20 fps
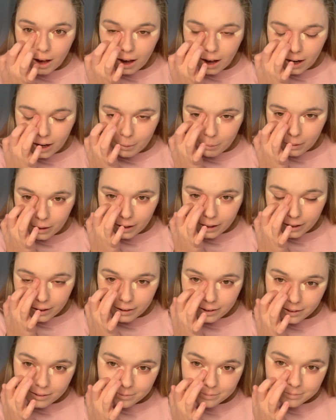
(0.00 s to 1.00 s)
And I'm
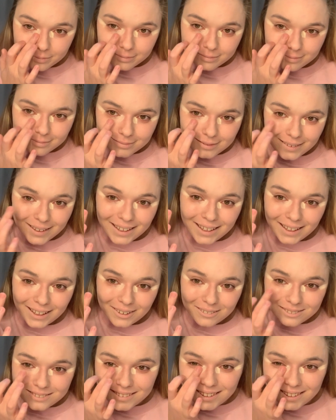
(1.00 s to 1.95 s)
like, Thank you.